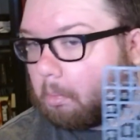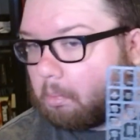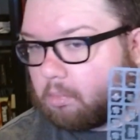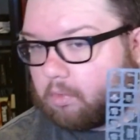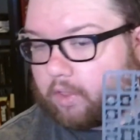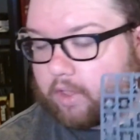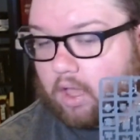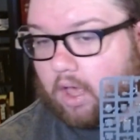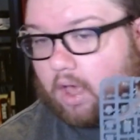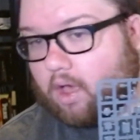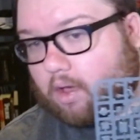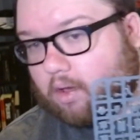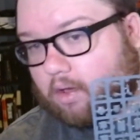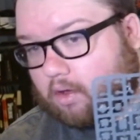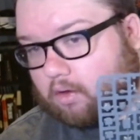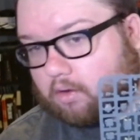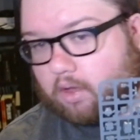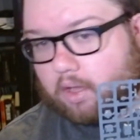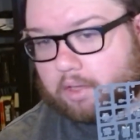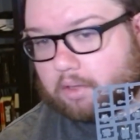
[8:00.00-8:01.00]
You're like,
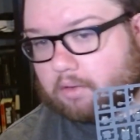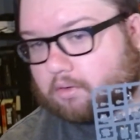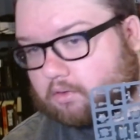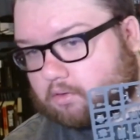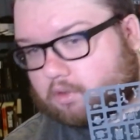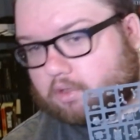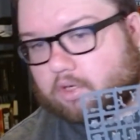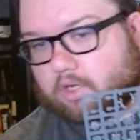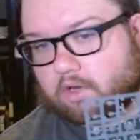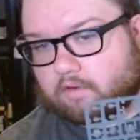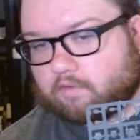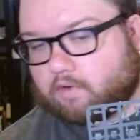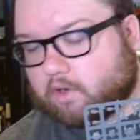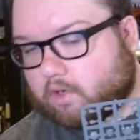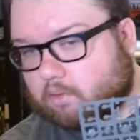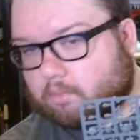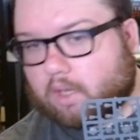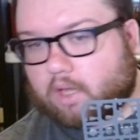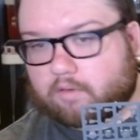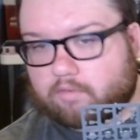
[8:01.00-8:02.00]
oh, I could convert
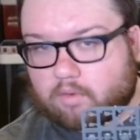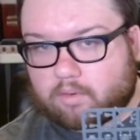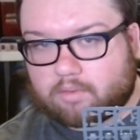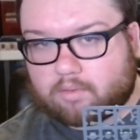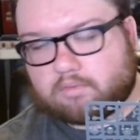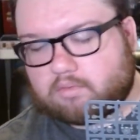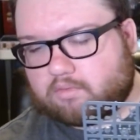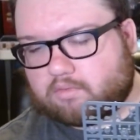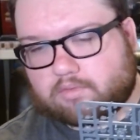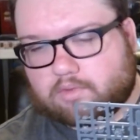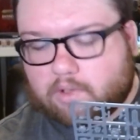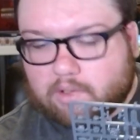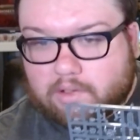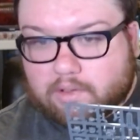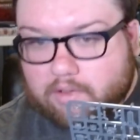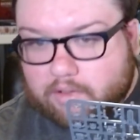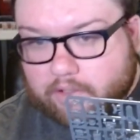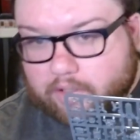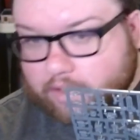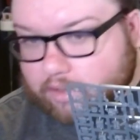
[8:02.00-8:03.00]
it back and forth.
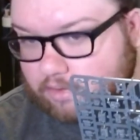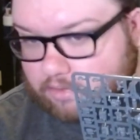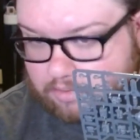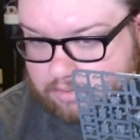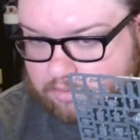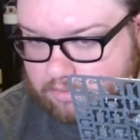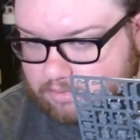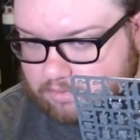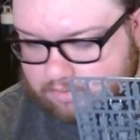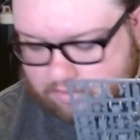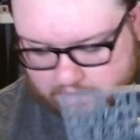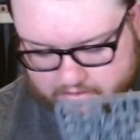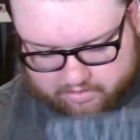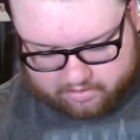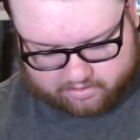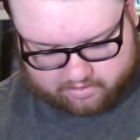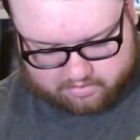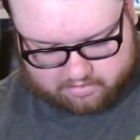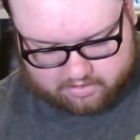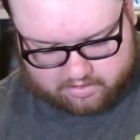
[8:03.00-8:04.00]
Or,
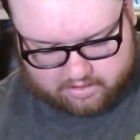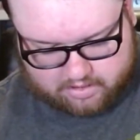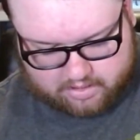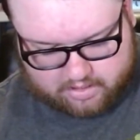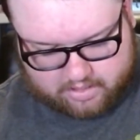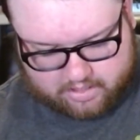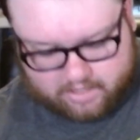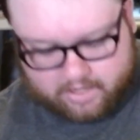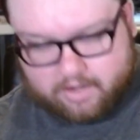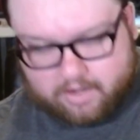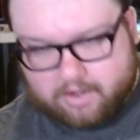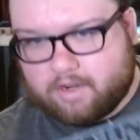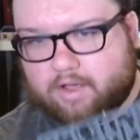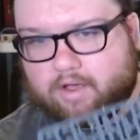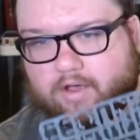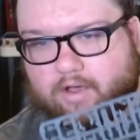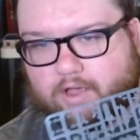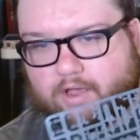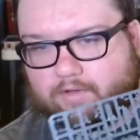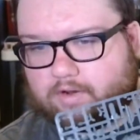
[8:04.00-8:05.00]
oh no,
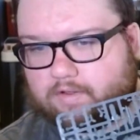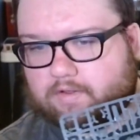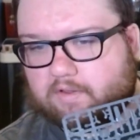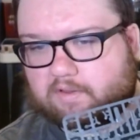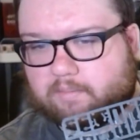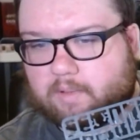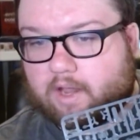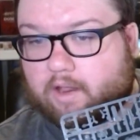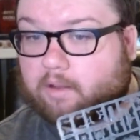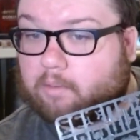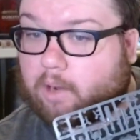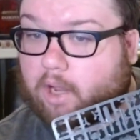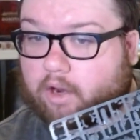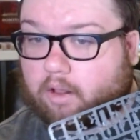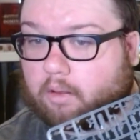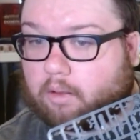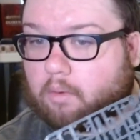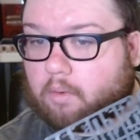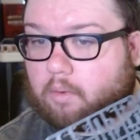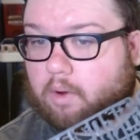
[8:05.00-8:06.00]
I have an excuse to buy another model.
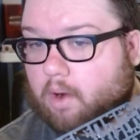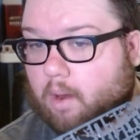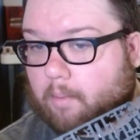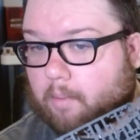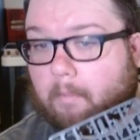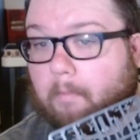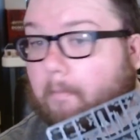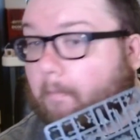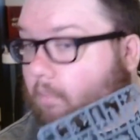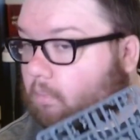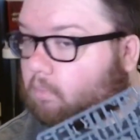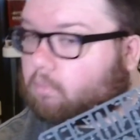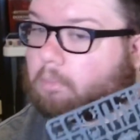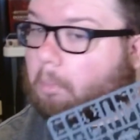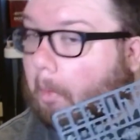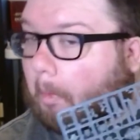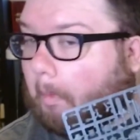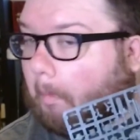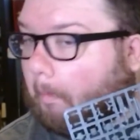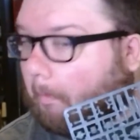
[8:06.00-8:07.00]
What a problem.
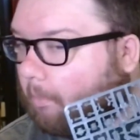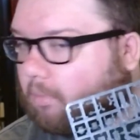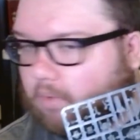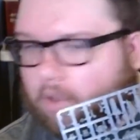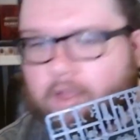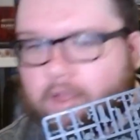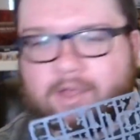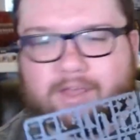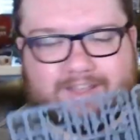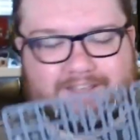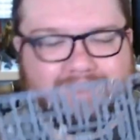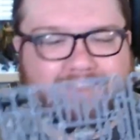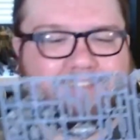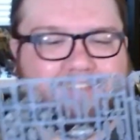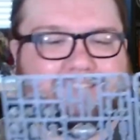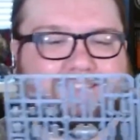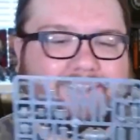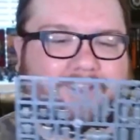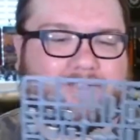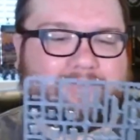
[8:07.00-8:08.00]

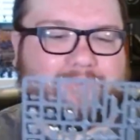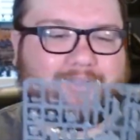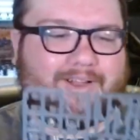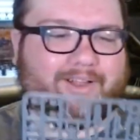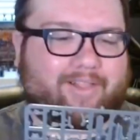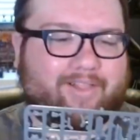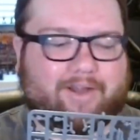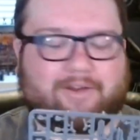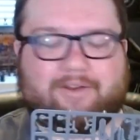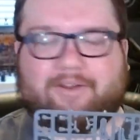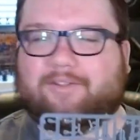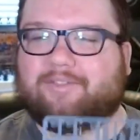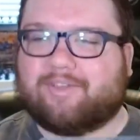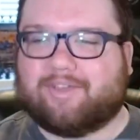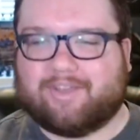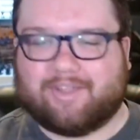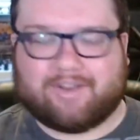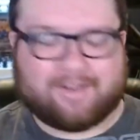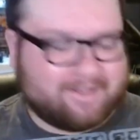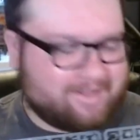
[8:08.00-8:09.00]
If you're a collector, it's a
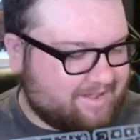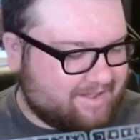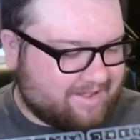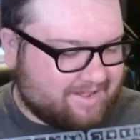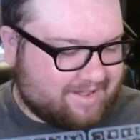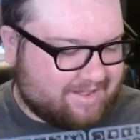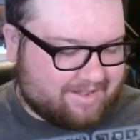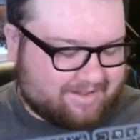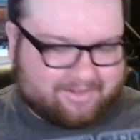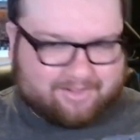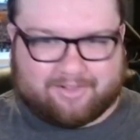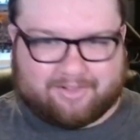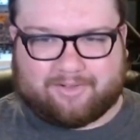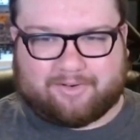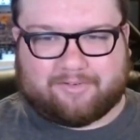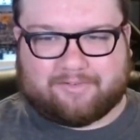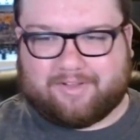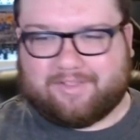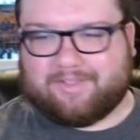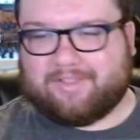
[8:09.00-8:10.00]
good little
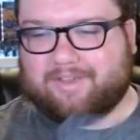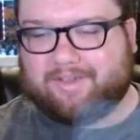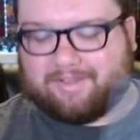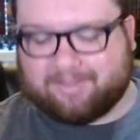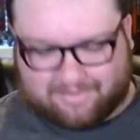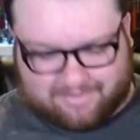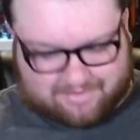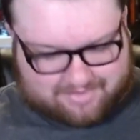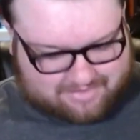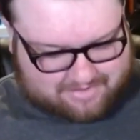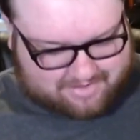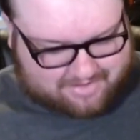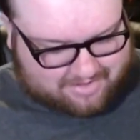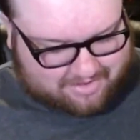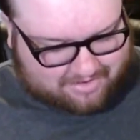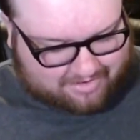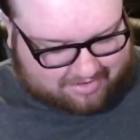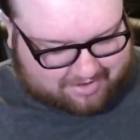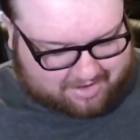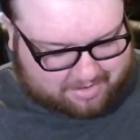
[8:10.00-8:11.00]
fun thing that you
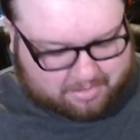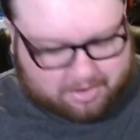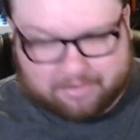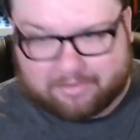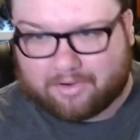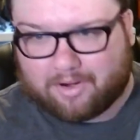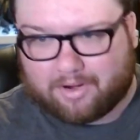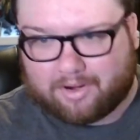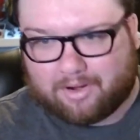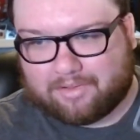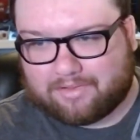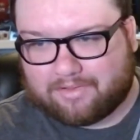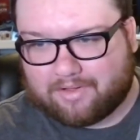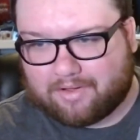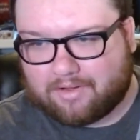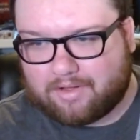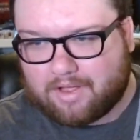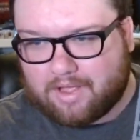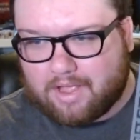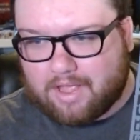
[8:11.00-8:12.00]
can kind of mess around with. So,
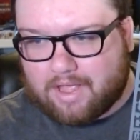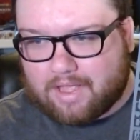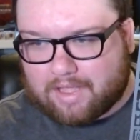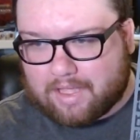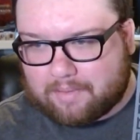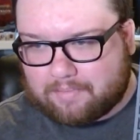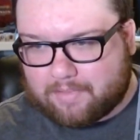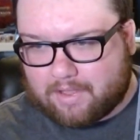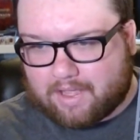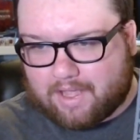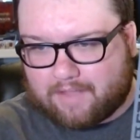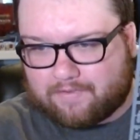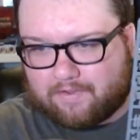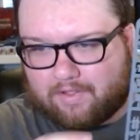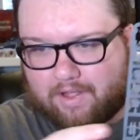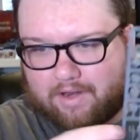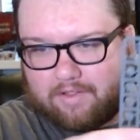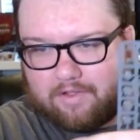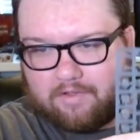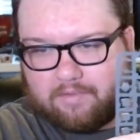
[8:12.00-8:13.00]
yep, that has a
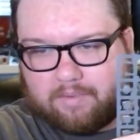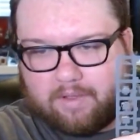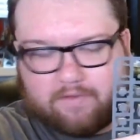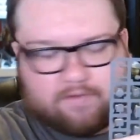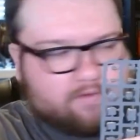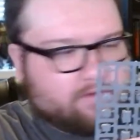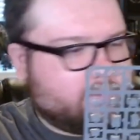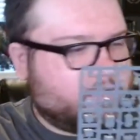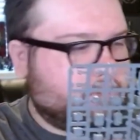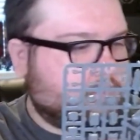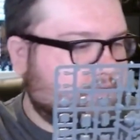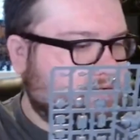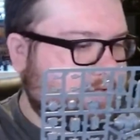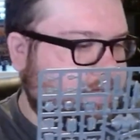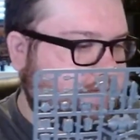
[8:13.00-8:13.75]
lot of those pieces. It looks like